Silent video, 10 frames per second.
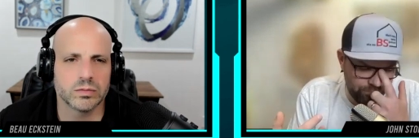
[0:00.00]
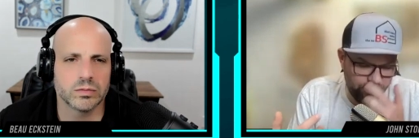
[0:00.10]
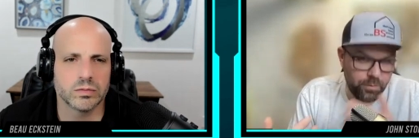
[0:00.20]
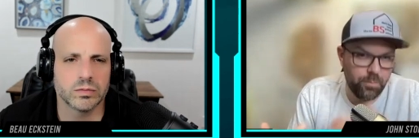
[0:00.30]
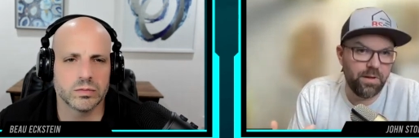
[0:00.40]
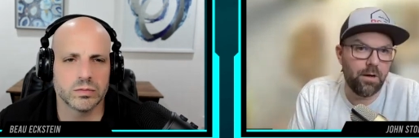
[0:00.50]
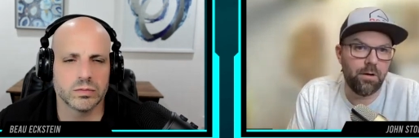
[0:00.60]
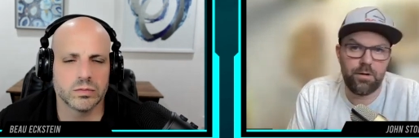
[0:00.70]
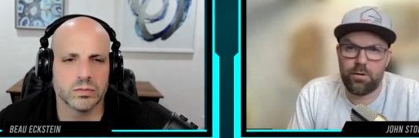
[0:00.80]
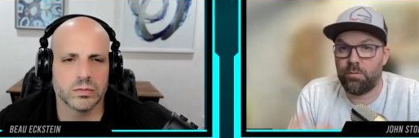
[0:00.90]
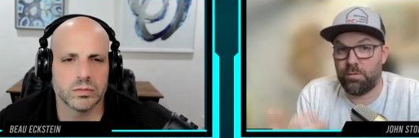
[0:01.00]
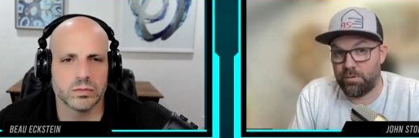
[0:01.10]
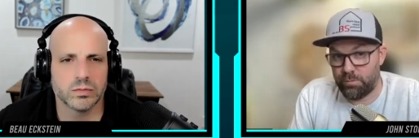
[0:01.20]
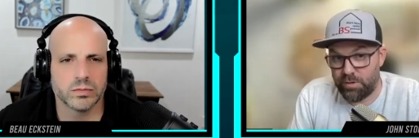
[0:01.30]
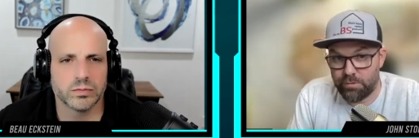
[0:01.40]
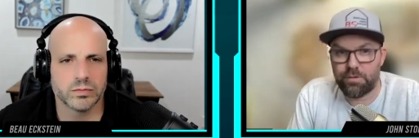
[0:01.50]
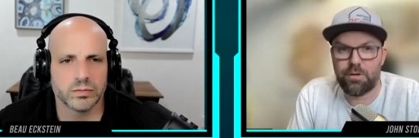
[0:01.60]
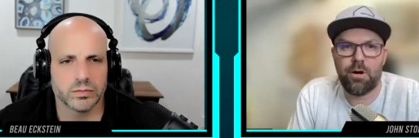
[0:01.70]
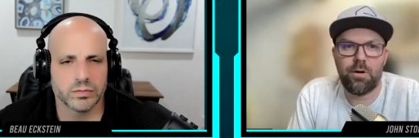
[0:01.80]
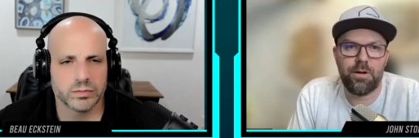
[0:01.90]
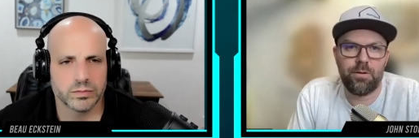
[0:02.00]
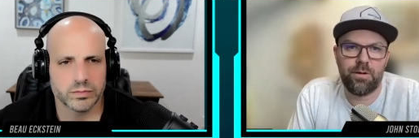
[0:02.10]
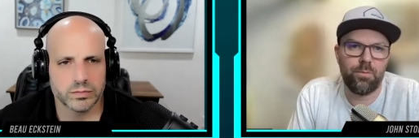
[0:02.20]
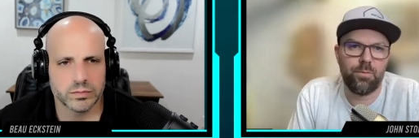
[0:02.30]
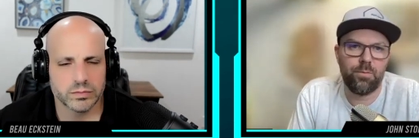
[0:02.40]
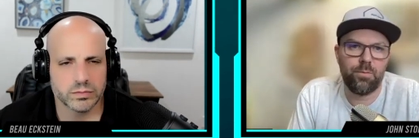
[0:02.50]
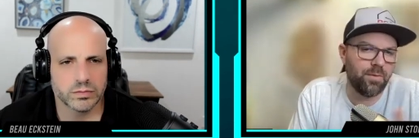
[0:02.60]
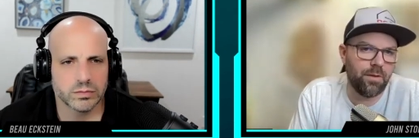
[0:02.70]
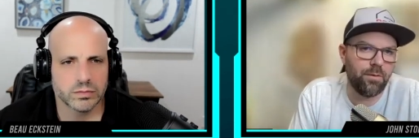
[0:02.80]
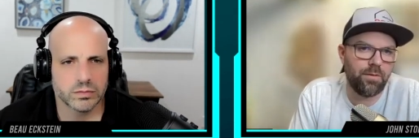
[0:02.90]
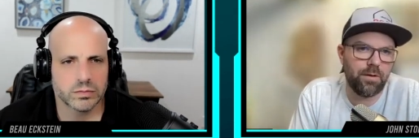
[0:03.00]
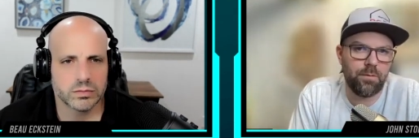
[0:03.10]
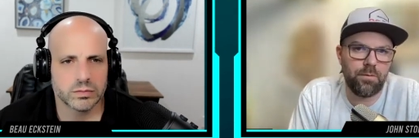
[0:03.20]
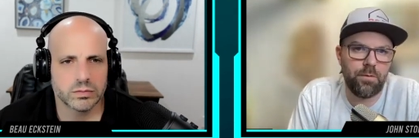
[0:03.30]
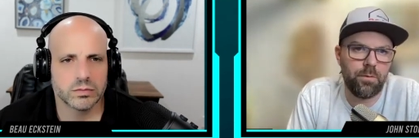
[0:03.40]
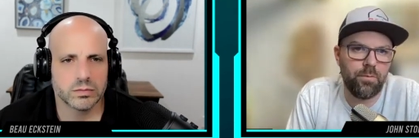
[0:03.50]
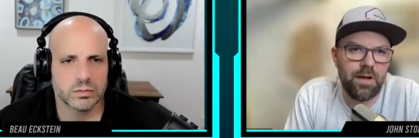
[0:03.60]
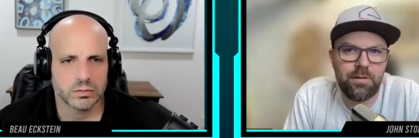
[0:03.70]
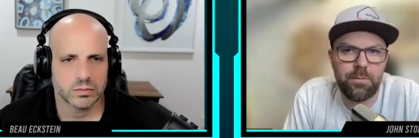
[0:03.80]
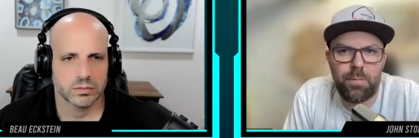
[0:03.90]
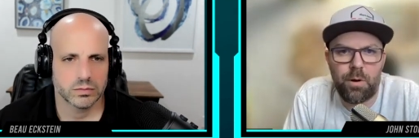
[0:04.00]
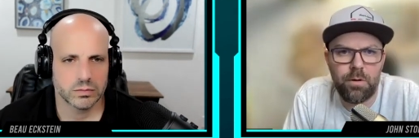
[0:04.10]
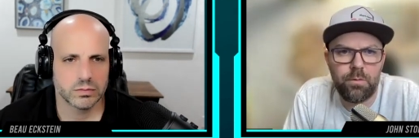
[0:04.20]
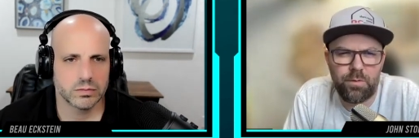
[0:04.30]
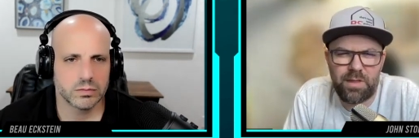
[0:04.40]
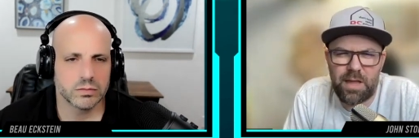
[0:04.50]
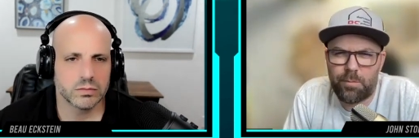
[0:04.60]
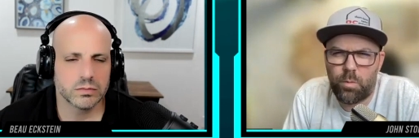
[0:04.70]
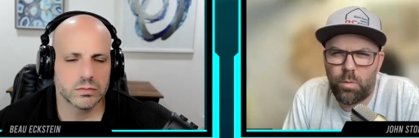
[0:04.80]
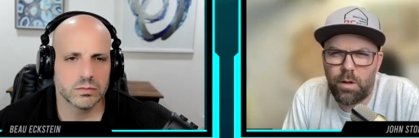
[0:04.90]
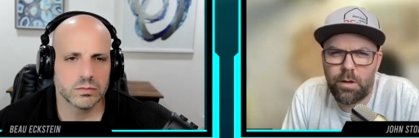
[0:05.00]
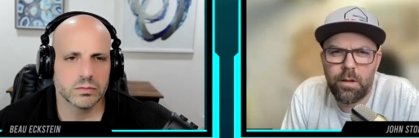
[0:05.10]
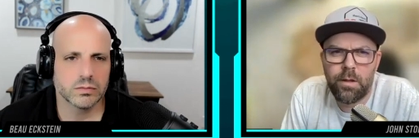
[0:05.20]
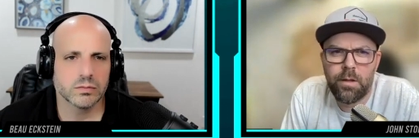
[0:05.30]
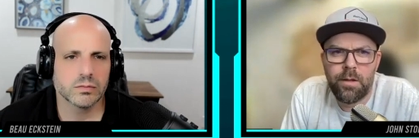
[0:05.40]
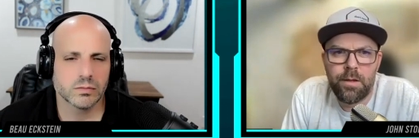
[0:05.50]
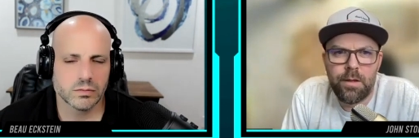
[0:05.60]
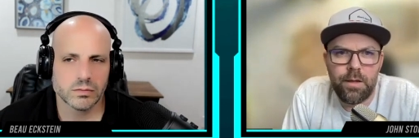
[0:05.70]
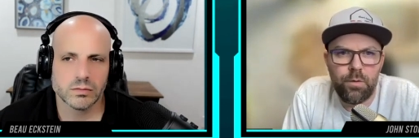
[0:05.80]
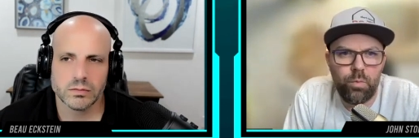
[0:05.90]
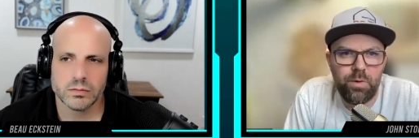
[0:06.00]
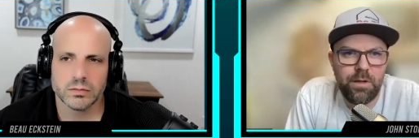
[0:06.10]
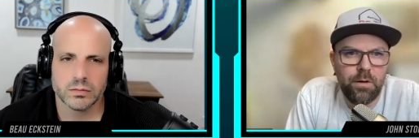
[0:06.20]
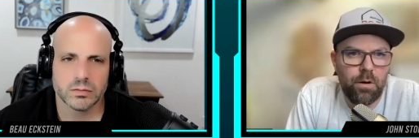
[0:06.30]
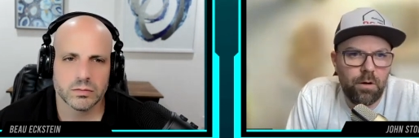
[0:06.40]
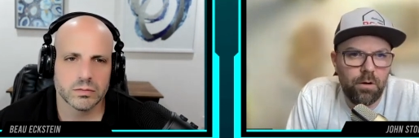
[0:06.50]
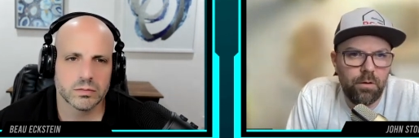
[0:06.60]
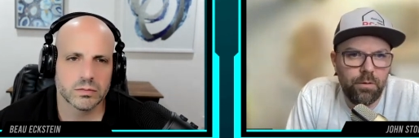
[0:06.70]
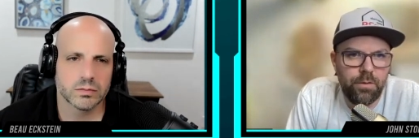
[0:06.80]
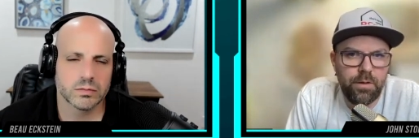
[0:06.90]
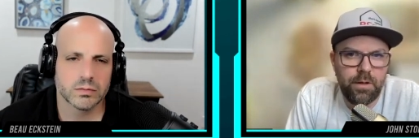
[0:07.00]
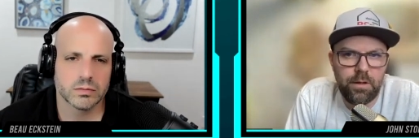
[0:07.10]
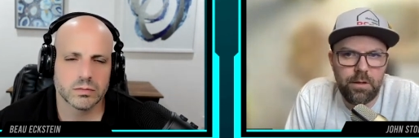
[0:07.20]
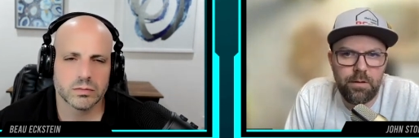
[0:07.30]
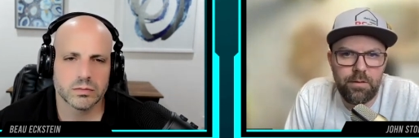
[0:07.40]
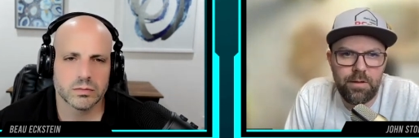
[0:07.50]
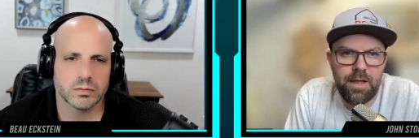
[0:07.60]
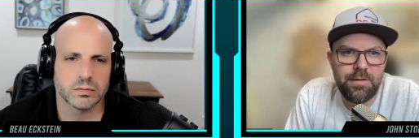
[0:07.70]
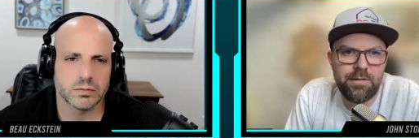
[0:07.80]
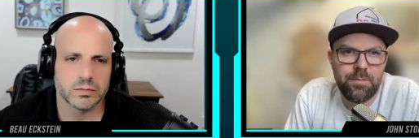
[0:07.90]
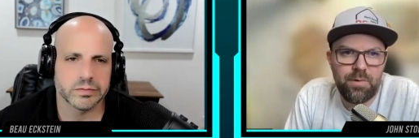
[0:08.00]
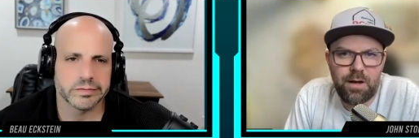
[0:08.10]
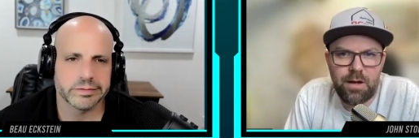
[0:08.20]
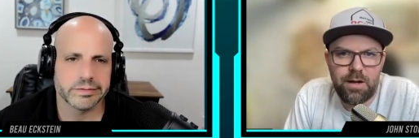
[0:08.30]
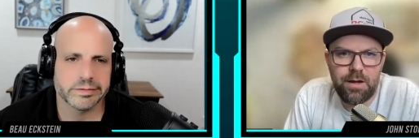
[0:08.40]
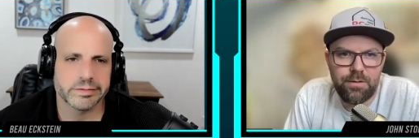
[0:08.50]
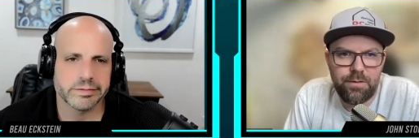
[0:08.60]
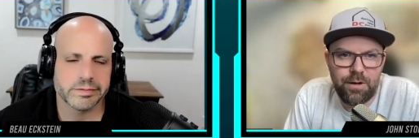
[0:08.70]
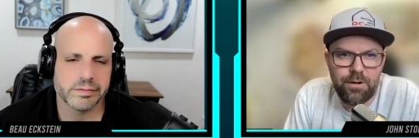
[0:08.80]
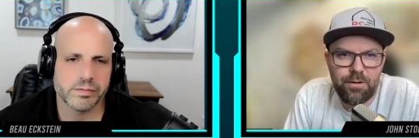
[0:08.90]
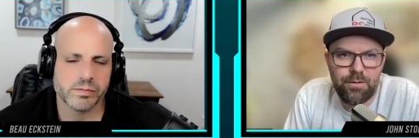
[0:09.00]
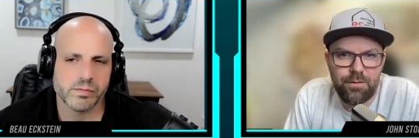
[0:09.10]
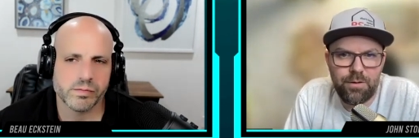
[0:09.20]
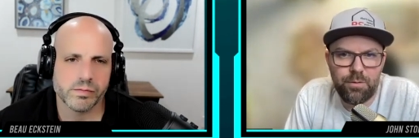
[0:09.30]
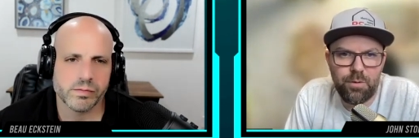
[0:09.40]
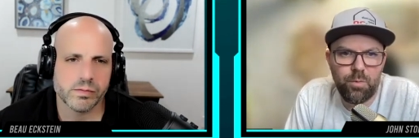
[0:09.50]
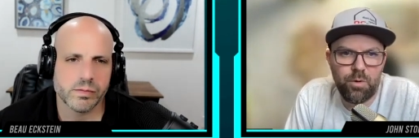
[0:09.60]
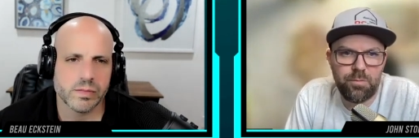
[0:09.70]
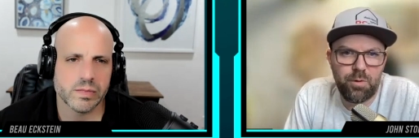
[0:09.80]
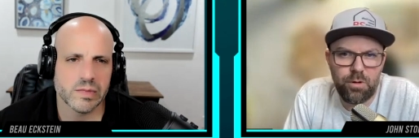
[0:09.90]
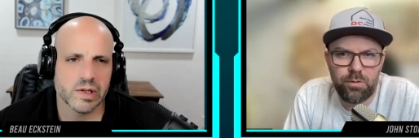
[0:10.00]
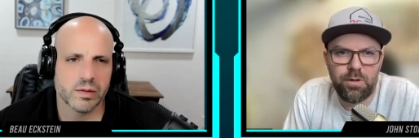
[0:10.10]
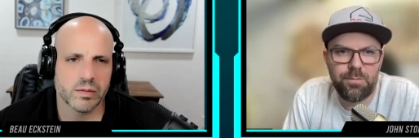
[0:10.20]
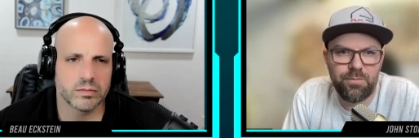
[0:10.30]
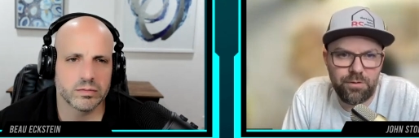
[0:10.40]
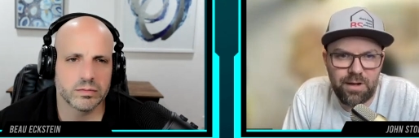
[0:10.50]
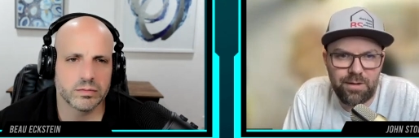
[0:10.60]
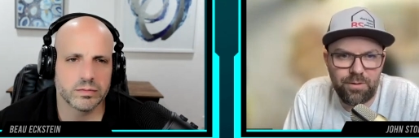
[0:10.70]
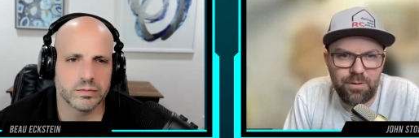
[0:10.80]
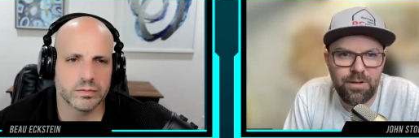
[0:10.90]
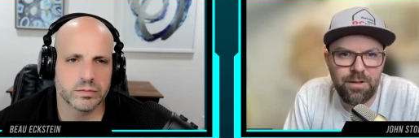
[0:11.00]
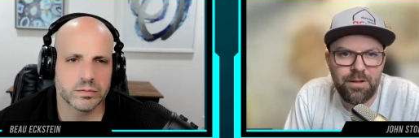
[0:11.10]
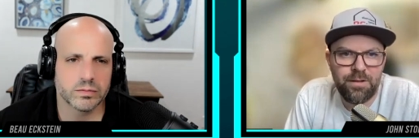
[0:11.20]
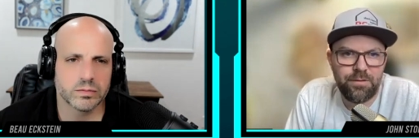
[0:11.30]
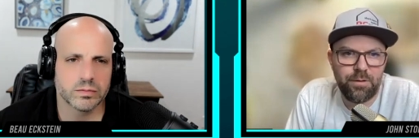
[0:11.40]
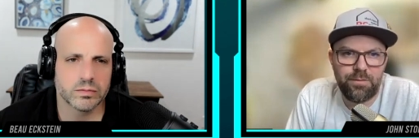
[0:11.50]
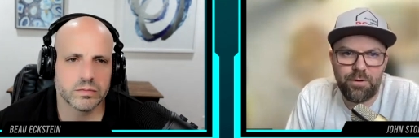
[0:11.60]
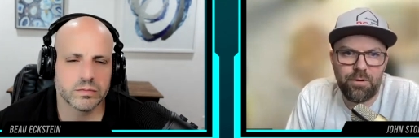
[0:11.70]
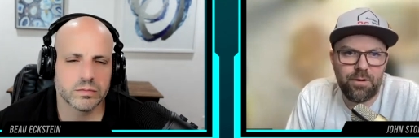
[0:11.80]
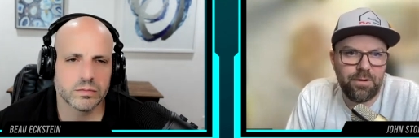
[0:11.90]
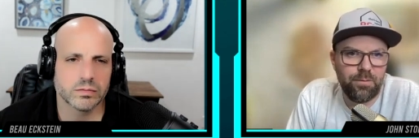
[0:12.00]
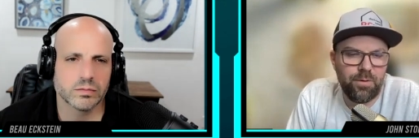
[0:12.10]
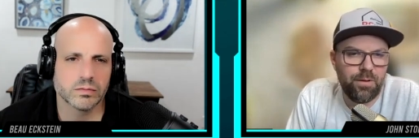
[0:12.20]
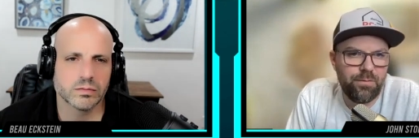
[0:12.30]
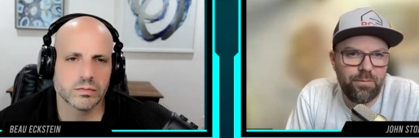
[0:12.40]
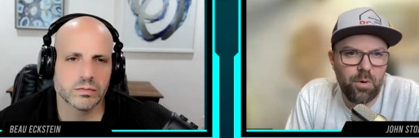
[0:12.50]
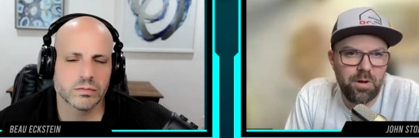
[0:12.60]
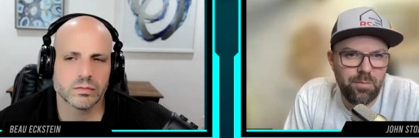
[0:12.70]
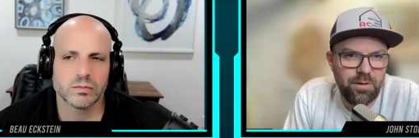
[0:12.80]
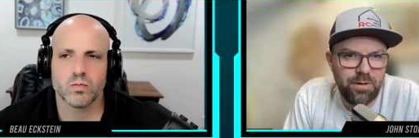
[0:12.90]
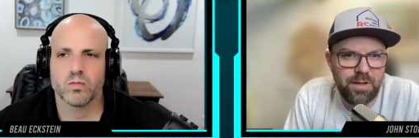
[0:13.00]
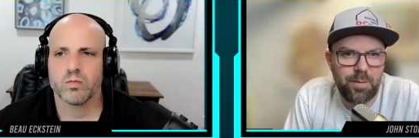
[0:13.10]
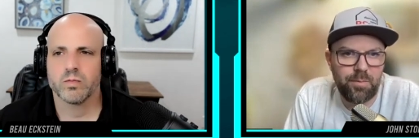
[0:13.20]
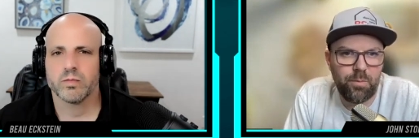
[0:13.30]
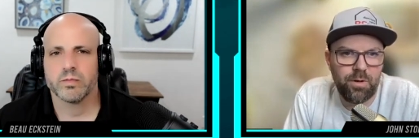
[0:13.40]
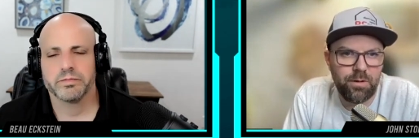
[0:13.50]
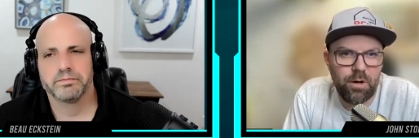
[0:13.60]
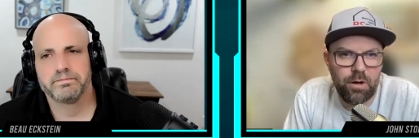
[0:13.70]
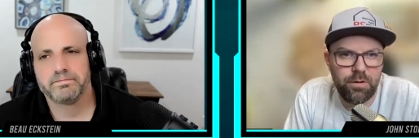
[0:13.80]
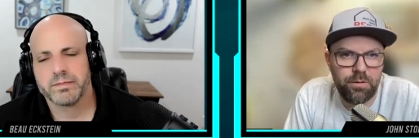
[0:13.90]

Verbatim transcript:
Speaker 1: from there, you know, well, oh, here's your car rental, and what are some of the other things we're doing? We actually partnered with Capital One and we are the the engine behind their their rewards program for travel. So if you're uh, one of the 40 million Capital One card